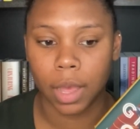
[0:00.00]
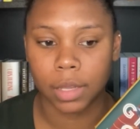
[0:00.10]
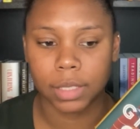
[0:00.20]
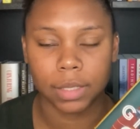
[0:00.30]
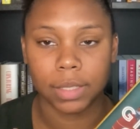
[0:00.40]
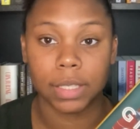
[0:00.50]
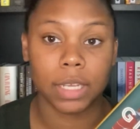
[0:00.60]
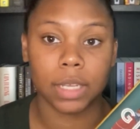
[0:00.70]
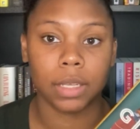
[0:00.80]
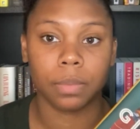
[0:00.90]
To
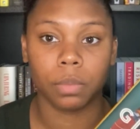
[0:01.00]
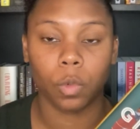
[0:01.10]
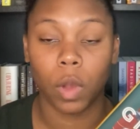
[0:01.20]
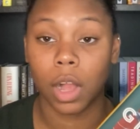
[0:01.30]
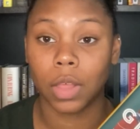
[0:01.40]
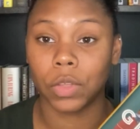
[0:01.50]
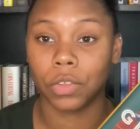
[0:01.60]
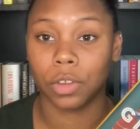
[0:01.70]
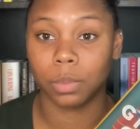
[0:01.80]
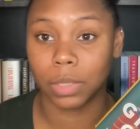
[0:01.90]
see what color
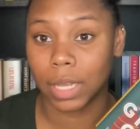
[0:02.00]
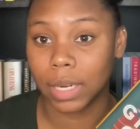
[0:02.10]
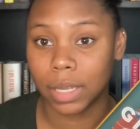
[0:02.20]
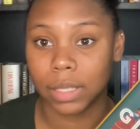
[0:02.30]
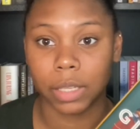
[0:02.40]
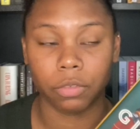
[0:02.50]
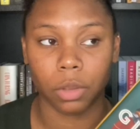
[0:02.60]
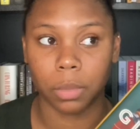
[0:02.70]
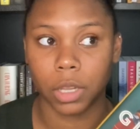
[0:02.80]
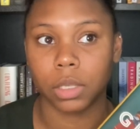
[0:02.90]
their blood is. If
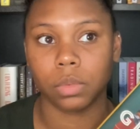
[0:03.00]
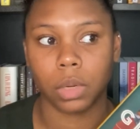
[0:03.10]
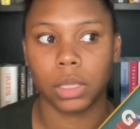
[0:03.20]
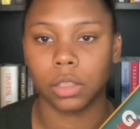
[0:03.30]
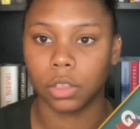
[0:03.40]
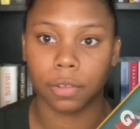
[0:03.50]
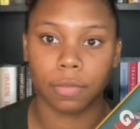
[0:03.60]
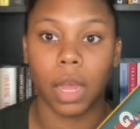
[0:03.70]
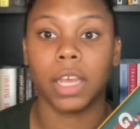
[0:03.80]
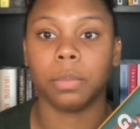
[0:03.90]
their blood is red, then they're
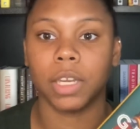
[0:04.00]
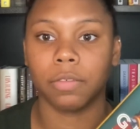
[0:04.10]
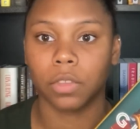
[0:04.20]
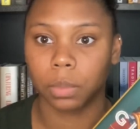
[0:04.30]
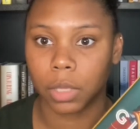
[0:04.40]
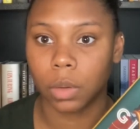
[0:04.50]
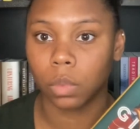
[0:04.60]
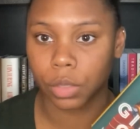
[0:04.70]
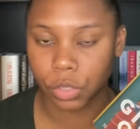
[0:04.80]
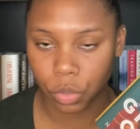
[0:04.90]
fine, but if their blood
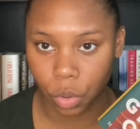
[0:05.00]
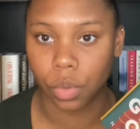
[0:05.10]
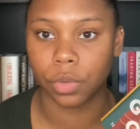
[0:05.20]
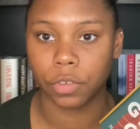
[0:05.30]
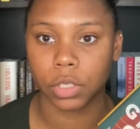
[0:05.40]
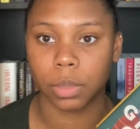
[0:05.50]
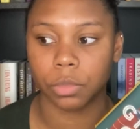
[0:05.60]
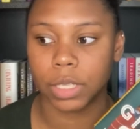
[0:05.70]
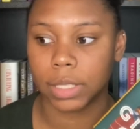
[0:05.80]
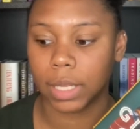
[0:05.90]
runs gold for some
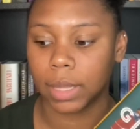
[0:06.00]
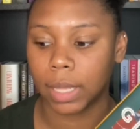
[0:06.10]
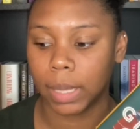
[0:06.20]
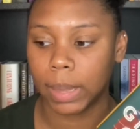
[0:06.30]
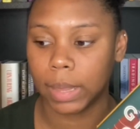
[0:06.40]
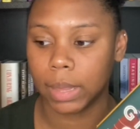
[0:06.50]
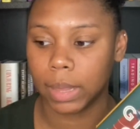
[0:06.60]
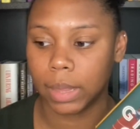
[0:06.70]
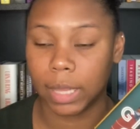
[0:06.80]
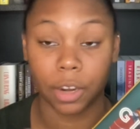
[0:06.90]
reason, then
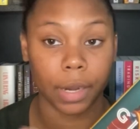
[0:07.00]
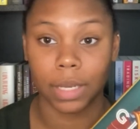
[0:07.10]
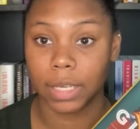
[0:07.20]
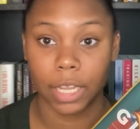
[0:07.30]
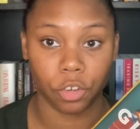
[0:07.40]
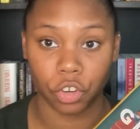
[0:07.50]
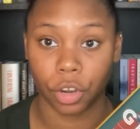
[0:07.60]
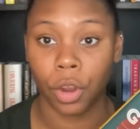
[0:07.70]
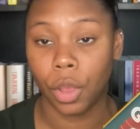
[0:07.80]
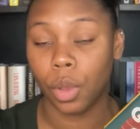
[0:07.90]
they're in
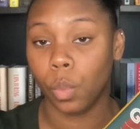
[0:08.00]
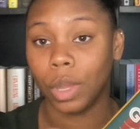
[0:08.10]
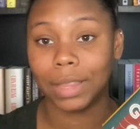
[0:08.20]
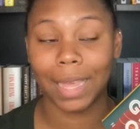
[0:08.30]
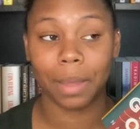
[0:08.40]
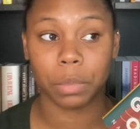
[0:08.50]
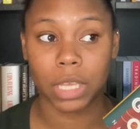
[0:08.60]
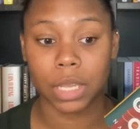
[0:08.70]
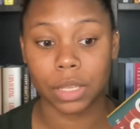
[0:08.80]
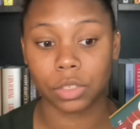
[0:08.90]
danger. What that
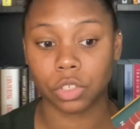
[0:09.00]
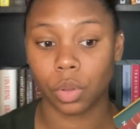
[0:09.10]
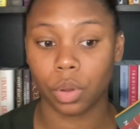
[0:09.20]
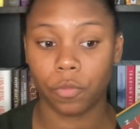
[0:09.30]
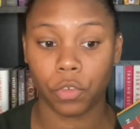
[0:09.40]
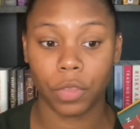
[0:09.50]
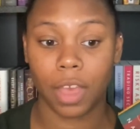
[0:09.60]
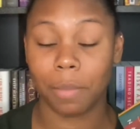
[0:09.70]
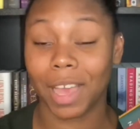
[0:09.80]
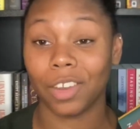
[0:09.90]
means for
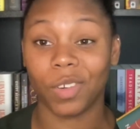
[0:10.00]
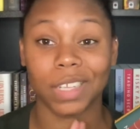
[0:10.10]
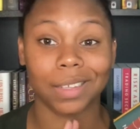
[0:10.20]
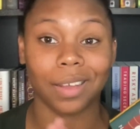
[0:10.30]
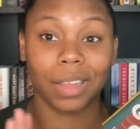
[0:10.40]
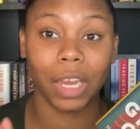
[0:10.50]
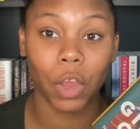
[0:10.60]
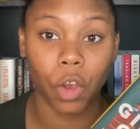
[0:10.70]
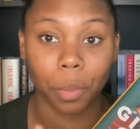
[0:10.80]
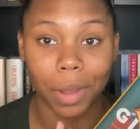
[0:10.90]
them, I don't exactly
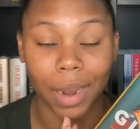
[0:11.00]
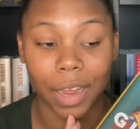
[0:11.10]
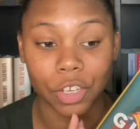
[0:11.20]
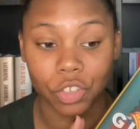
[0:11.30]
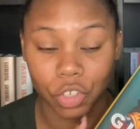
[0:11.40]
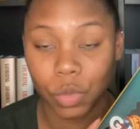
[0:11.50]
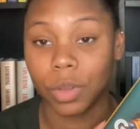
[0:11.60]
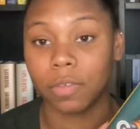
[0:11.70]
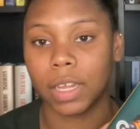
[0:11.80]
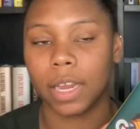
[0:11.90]
know, but I do
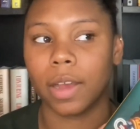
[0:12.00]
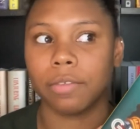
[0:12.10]
want to find out.